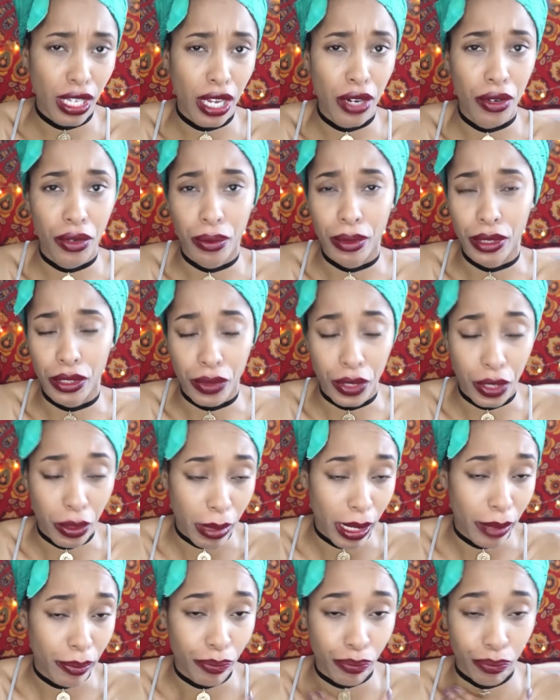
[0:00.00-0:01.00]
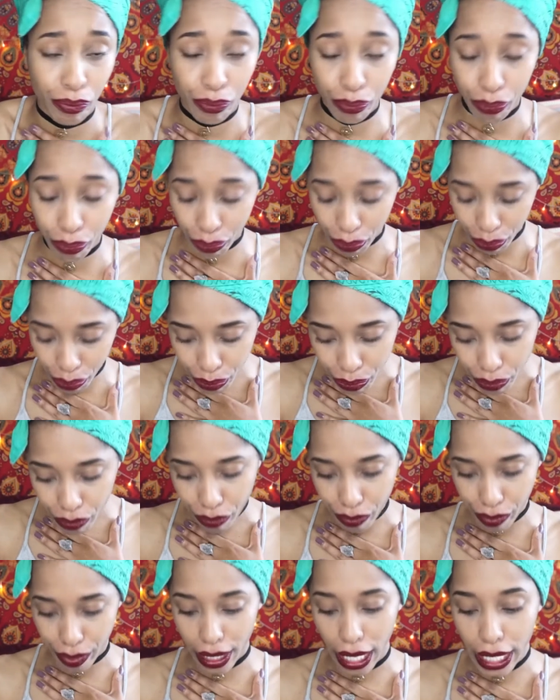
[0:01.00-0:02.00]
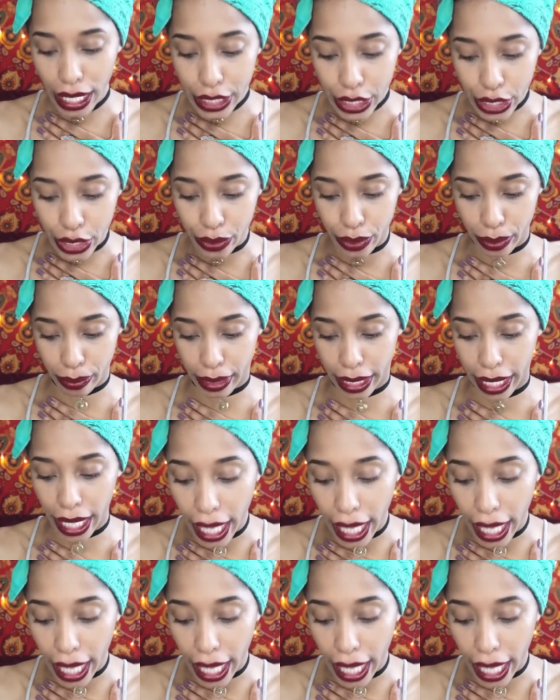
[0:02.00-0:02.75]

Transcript: I don't know what's going on, excuse me,